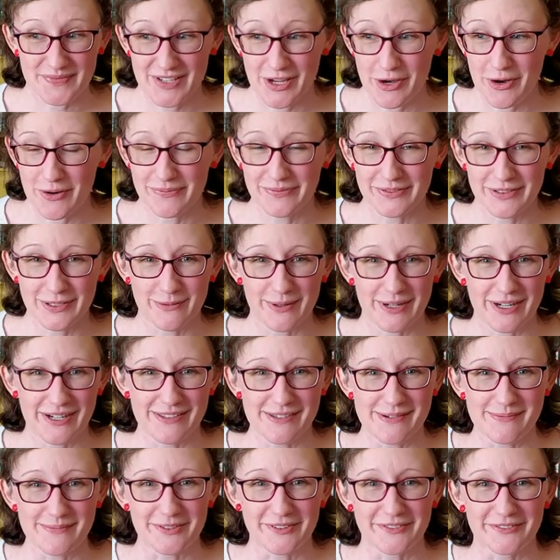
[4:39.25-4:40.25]
hopefully wearing
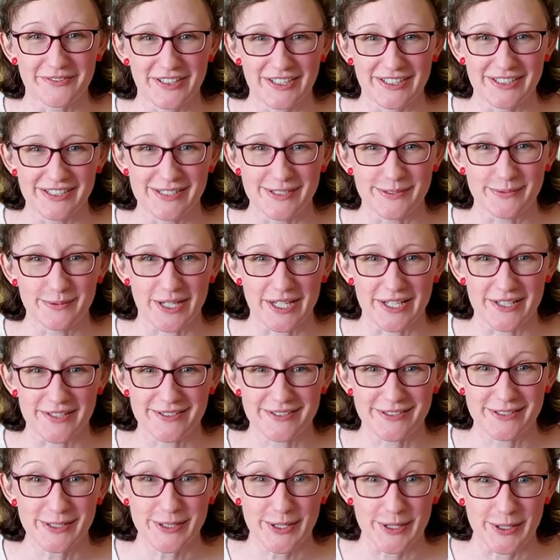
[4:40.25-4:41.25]
them for fun as well.
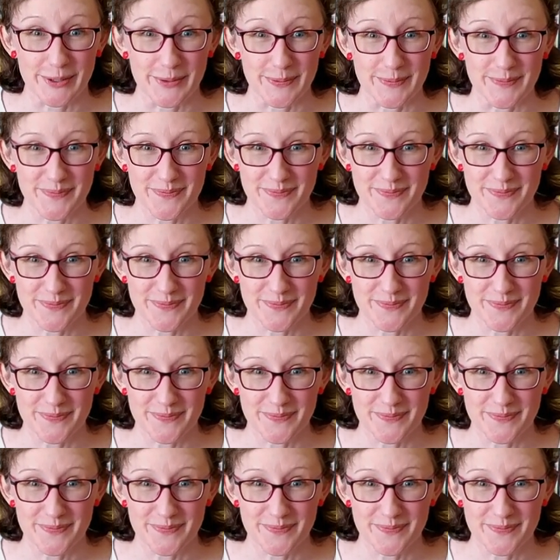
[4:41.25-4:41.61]
So